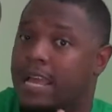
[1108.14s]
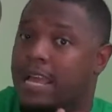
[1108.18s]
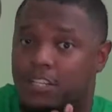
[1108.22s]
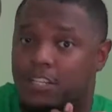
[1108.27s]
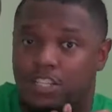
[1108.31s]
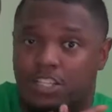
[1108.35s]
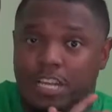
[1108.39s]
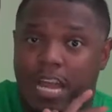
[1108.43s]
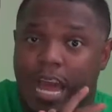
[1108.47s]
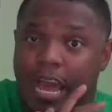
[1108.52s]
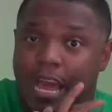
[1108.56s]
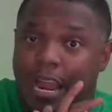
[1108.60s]

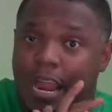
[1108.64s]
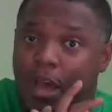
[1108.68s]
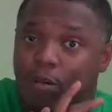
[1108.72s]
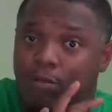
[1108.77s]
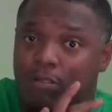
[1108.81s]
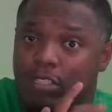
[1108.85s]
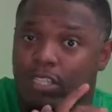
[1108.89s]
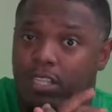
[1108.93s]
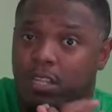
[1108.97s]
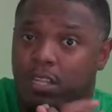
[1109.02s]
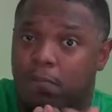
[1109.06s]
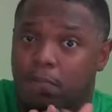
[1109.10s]
And shout
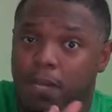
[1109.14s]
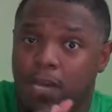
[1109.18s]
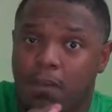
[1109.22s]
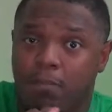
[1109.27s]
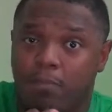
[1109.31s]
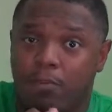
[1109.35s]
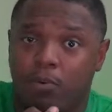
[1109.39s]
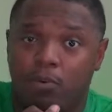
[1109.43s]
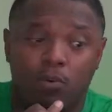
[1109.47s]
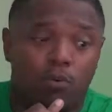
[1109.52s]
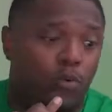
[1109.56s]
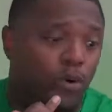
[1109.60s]
out to the
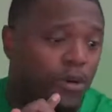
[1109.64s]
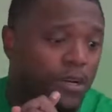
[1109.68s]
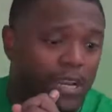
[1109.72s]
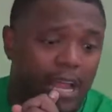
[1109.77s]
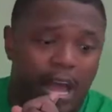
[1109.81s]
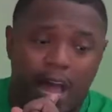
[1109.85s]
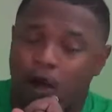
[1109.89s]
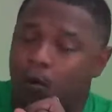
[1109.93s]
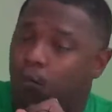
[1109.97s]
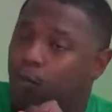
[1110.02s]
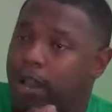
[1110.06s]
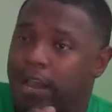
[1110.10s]
people who are
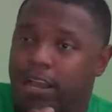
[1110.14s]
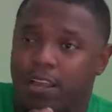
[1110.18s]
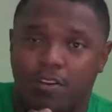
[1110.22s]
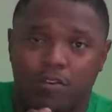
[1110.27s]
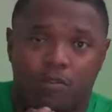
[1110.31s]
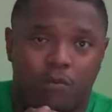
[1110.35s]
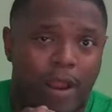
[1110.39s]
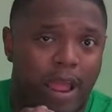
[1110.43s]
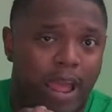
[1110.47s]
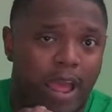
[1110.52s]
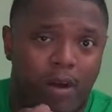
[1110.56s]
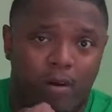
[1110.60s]
not
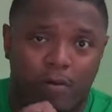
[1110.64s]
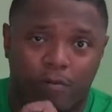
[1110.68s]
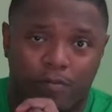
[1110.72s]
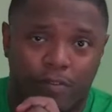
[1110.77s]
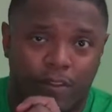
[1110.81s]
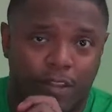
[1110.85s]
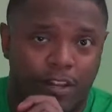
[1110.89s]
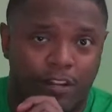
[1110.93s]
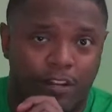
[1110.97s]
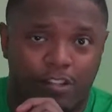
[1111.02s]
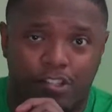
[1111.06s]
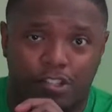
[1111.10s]
waiting around
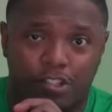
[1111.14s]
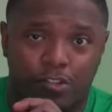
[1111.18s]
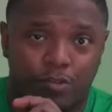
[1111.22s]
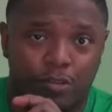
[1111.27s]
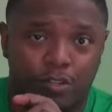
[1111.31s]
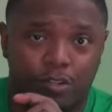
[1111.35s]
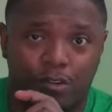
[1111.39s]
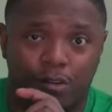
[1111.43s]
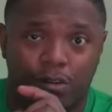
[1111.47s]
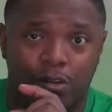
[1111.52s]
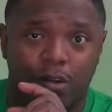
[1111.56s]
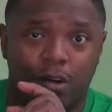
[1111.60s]
for their
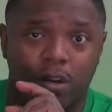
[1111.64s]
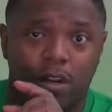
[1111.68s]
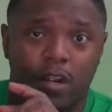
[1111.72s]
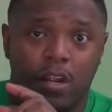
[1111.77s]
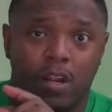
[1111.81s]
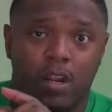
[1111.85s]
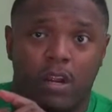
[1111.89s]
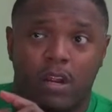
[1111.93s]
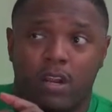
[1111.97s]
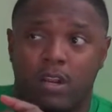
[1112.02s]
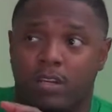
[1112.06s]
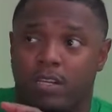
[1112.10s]

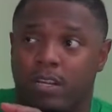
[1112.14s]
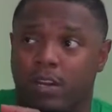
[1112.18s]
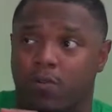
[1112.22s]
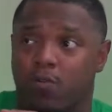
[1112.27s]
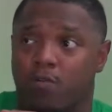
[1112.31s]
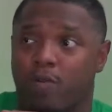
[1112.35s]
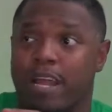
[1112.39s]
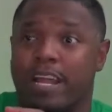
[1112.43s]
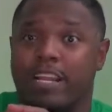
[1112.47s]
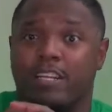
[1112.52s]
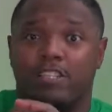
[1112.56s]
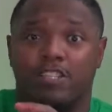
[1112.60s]

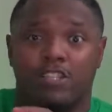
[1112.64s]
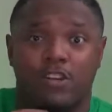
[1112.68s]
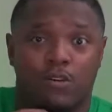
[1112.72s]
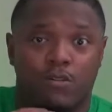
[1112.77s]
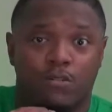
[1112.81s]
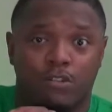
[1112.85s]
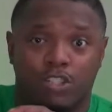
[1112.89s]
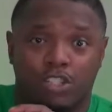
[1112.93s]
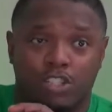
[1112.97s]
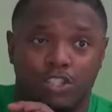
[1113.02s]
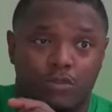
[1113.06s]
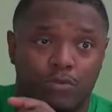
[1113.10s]
red
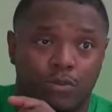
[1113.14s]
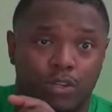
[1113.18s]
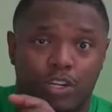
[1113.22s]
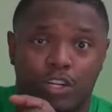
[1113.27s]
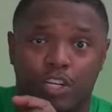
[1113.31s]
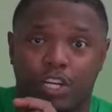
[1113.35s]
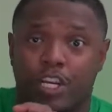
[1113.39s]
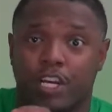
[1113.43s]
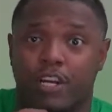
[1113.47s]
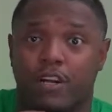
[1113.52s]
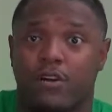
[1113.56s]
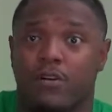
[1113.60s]
shirt junior
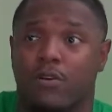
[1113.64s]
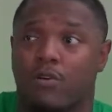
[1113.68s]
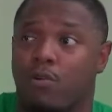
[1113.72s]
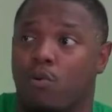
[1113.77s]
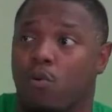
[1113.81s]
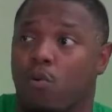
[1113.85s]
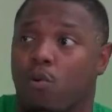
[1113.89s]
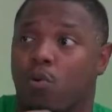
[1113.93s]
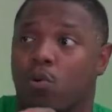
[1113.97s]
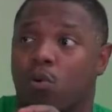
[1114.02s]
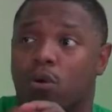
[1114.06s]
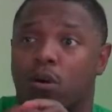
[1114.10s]
year
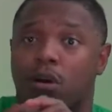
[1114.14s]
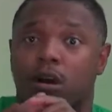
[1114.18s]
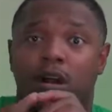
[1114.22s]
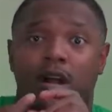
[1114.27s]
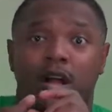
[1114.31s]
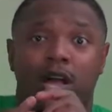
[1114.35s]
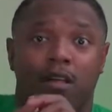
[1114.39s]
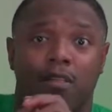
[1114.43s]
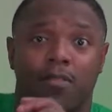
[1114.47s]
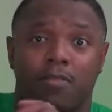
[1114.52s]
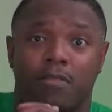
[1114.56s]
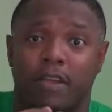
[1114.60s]
or
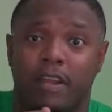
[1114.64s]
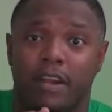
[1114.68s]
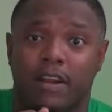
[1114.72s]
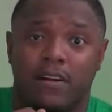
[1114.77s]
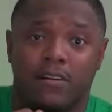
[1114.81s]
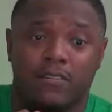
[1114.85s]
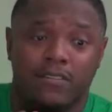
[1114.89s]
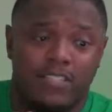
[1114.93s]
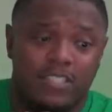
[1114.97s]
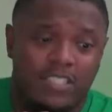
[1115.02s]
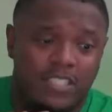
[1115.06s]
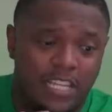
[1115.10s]

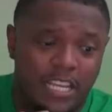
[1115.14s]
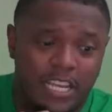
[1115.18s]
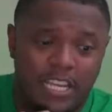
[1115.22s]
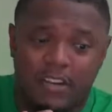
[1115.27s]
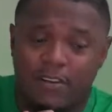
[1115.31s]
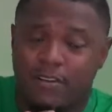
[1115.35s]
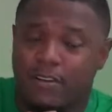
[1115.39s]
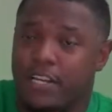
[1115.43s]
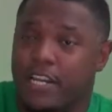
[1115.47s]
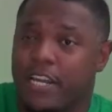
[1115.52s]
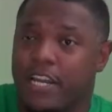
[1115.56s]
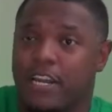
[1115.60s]
their
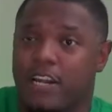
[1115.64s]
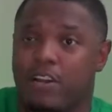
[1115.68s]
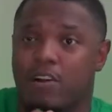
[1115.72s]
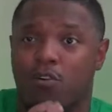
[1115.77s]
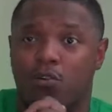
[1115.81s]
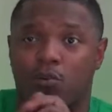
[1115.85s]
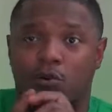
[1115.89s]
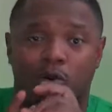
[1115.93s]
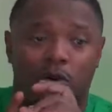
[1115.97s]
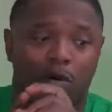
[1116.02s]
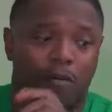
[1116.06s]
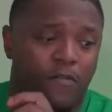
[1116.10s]
senior year
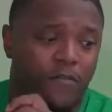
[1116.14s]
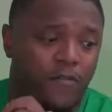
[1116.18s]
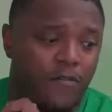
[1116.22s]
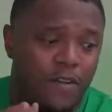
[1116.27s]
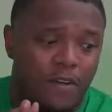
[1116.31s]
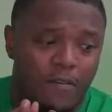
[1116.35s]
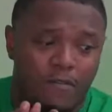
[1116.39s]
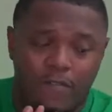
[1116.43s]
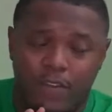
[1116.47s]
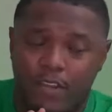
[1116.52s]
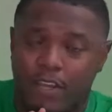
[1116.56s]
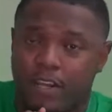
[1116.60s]
or
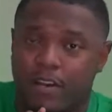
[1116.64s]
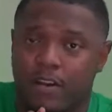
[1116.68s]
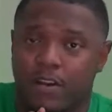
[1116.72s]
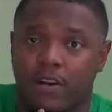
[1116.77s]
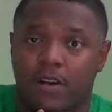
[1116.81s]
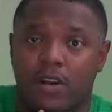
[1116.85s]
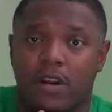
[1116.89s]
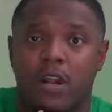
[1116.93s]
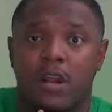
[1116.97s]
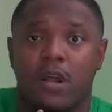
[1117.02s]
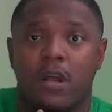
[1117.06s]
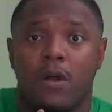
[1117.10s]
fifth
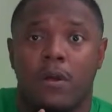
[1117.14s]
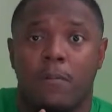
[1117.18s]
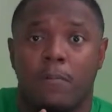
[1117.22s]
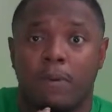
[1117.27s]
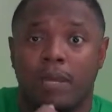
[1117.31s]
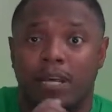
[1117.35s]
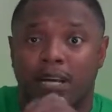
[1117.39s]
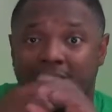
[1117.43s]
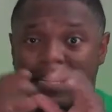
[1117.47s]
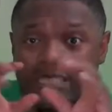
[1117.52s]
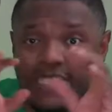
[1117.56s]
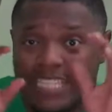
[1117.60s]
year
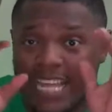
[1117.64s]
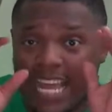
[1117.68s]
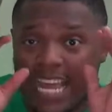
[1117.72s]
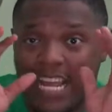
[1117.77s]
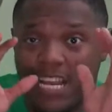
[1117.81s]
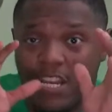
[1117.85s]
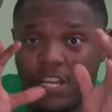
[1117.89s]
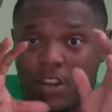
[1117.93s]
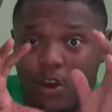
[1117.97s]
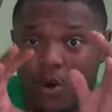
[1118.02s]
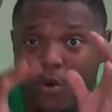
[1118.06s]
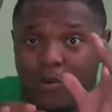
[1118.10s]
because
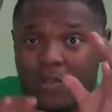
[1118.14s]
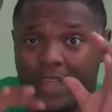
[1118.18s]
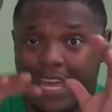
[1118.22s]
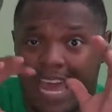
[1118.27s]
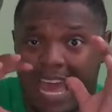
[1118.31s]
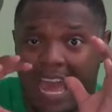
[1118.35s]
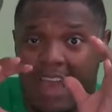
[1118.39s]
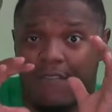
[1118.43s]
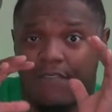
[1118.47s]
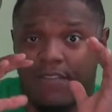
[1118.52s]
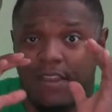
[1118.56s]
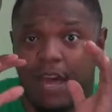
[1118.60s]
they know they
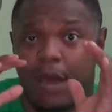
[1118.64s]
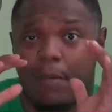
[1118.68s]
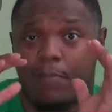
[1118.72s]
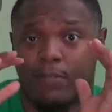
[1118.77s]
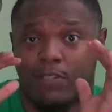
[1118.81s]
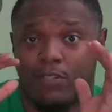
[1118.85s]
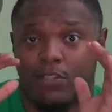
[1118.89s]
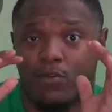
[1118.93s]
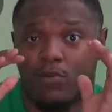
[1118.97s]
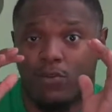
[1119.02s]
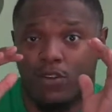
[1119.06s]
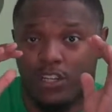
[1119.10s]
have an
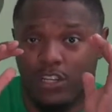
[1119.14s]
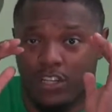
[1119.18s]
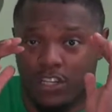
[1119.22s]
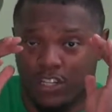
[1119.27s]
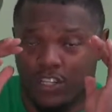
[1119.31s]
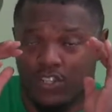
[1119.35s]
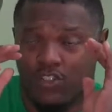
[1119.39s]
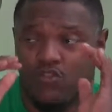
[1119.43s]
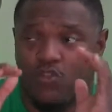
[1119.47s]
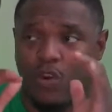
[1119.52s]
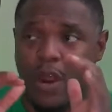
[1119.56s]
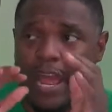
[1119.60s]
opportunity to
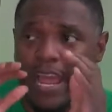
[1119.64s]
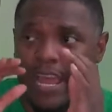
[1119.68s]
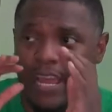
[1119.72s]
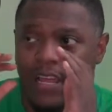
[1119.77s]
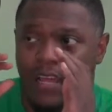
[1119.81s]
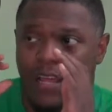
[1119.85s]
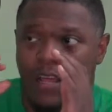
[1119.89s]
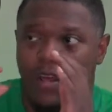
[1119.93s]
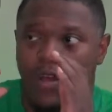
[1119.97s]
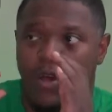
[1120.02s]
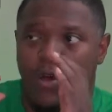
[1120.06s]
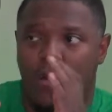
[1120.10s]
strike
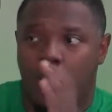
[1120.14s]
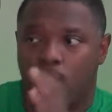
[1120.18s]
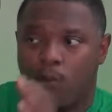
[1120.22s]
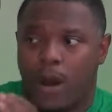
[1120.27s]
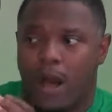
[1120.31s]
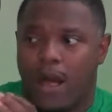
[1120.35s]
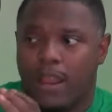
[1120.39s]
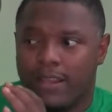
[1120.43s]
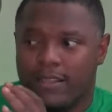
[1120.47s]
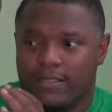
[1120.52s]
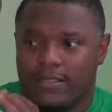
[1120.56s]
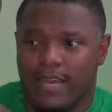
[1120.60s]

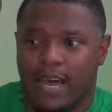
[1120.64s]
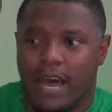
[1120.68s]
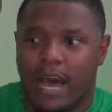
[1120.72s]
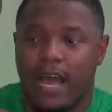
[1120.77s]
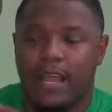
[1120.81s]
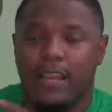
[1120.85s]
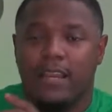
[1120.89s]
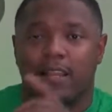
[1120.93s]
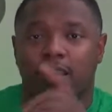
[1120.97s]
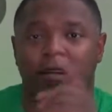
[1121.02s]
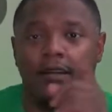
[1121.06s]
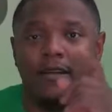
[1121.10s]
while it's hot.